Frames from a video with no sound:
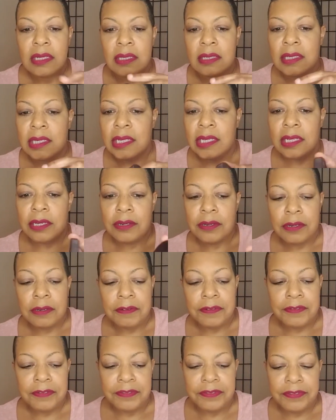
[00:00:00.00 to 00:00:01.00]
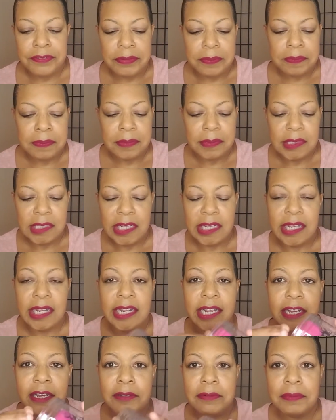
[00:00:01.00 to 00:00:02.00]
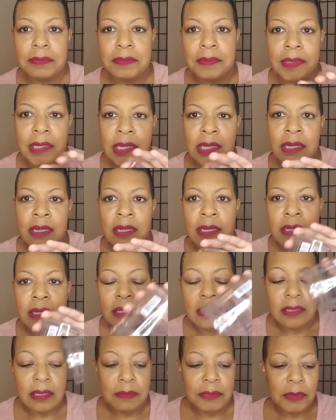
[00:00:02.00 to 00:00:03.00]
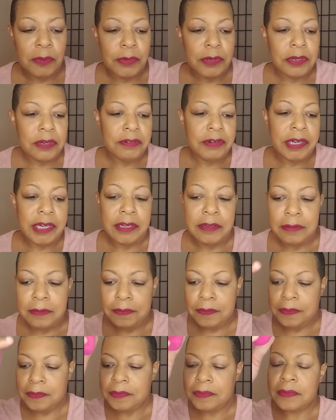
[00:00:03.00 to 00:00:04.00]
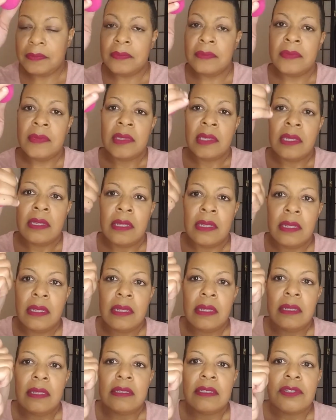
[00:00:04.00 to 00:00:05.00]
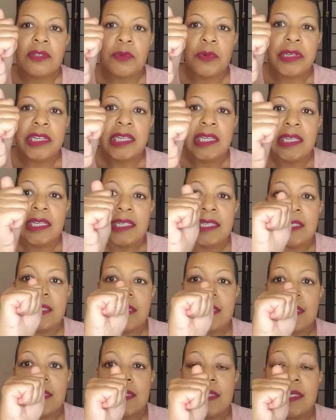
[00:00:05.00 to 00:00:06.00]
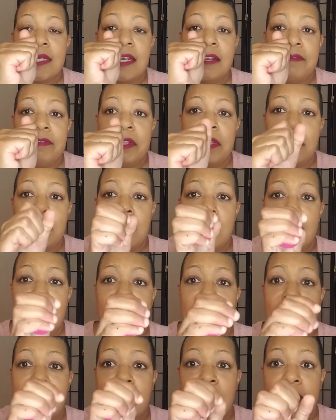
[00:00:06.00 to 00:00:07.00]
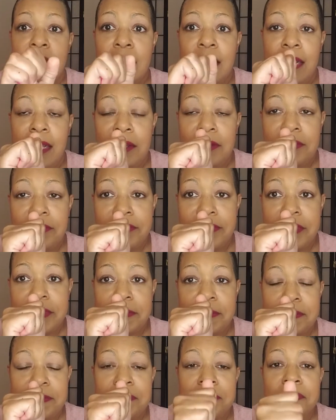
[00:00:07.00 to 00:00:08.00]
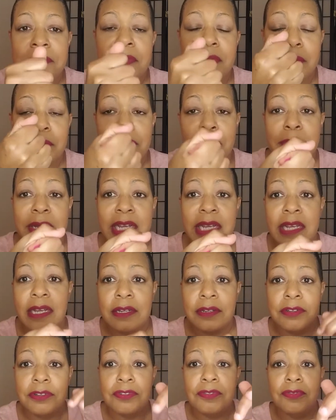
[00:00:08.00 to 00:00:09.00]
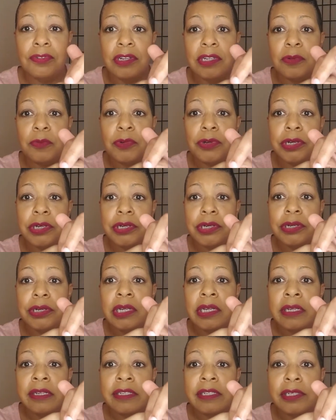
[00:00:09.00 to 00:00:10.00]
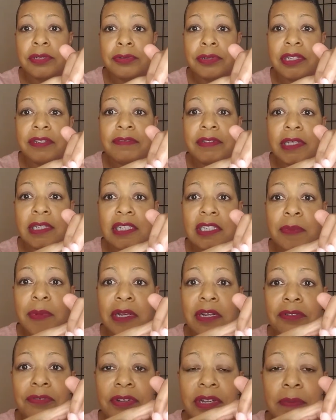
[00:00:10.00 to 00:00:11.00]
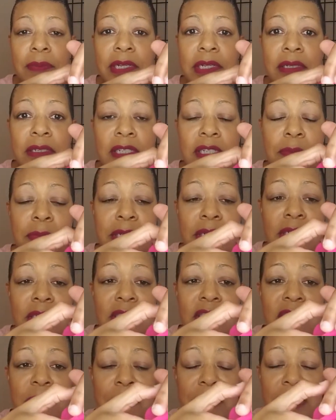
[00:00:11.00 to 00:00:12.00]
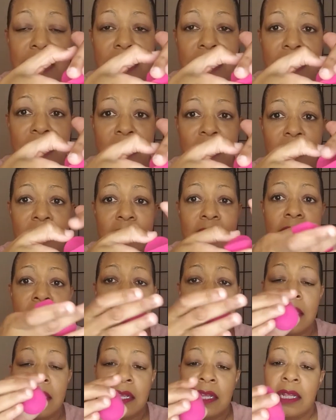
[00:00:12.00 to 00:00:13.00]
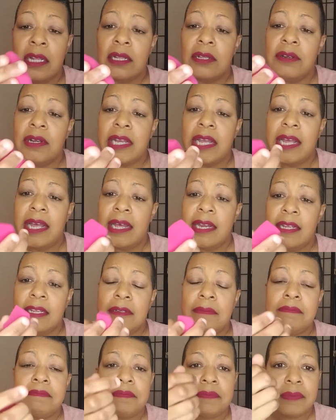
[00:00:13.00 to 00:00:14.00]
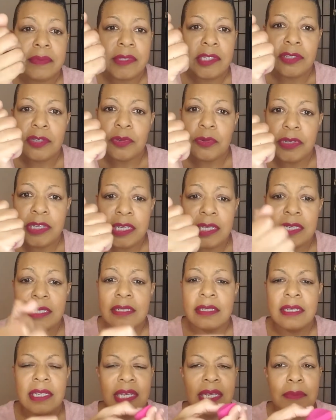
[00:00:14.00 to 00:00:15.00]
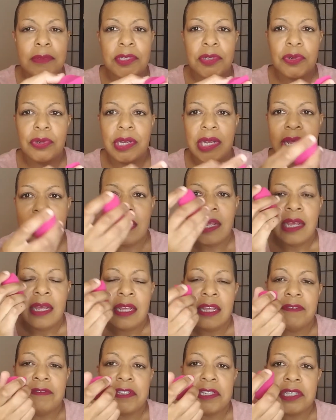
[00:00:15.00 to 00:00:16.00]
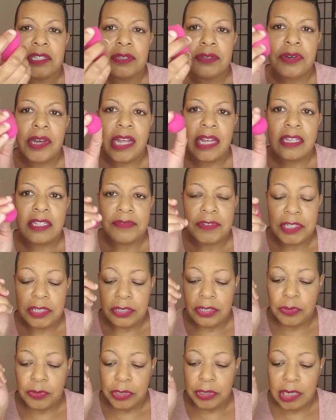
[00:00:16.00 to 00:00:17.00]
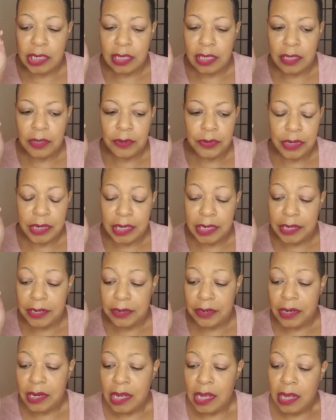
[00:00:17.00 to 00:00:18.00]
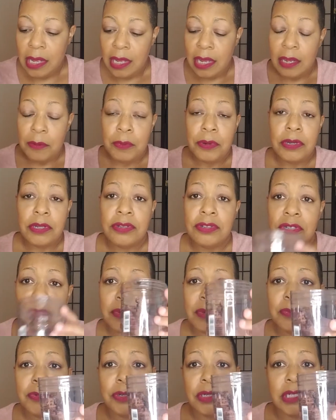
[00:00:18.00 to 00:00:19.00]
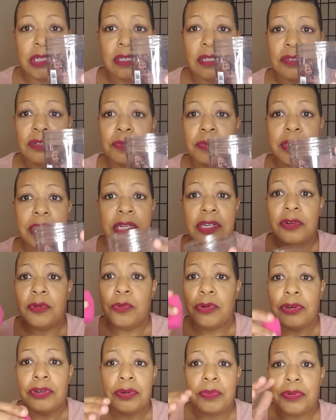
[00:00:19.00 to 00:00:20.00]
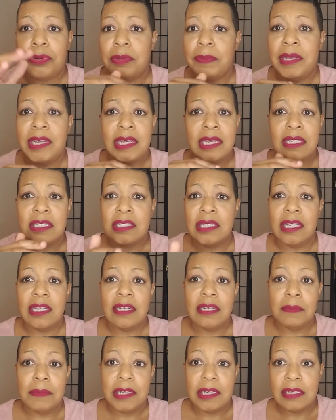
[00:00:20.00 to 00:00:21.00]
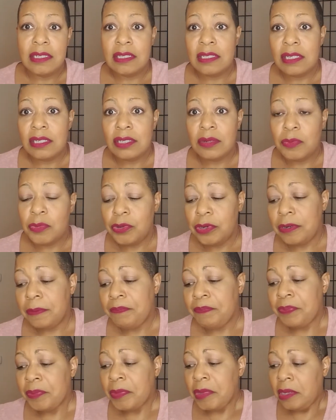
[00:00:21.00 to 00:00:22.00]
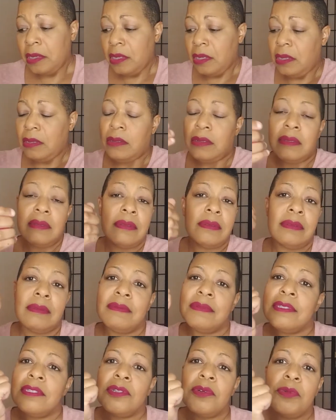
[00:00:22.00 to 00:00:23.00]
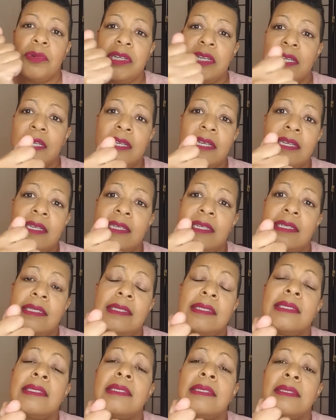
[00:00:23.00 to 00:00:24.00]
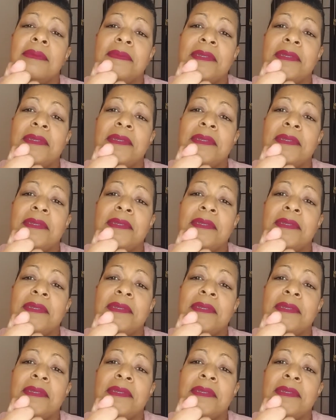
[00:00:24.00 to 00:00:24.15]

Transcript: Take it off, take it out, dump the water out, squeeze everything that I can out of it, put my hand under running water, slowly release my grip, let the sponge expand, look at it, squeeze, keep doing that. If it still has residual anything on there, I'll put a little bit more dish soap in here, water, put it back in, shake it up, let it sit some more. Squeeze,